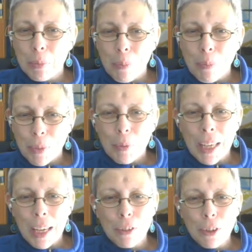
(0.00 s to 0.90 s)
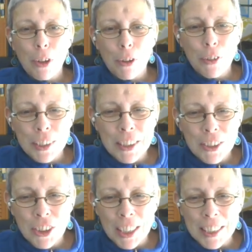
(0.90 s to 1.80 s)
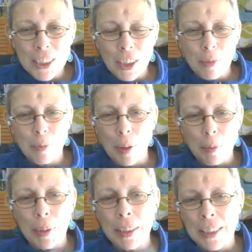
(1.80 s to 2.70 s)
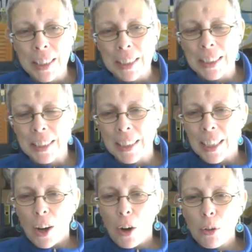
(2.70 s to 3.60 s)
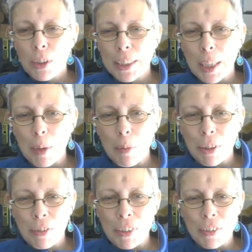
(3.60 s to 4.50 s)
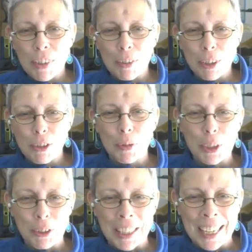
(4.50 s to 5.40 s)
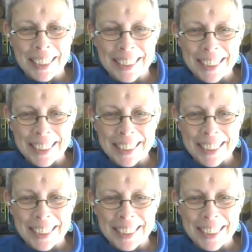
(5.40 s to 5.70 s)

we have to go for this challenge I've, I've been discussing all the time with Vivian. What should we do next?